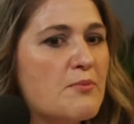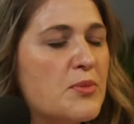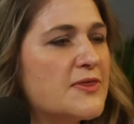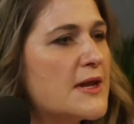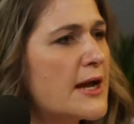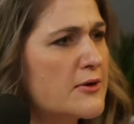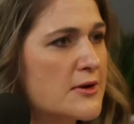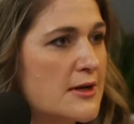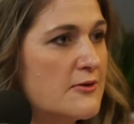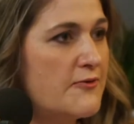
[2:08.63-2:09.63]
but then I
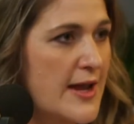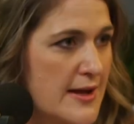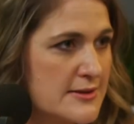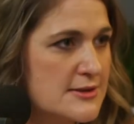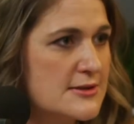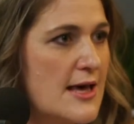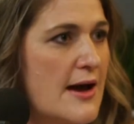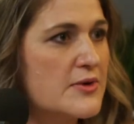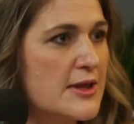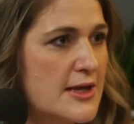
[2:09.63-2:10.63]
couldn't advance
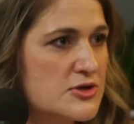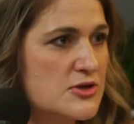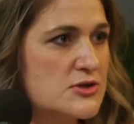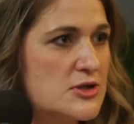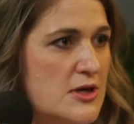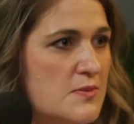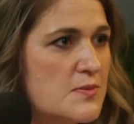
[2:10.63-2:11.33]
that relationship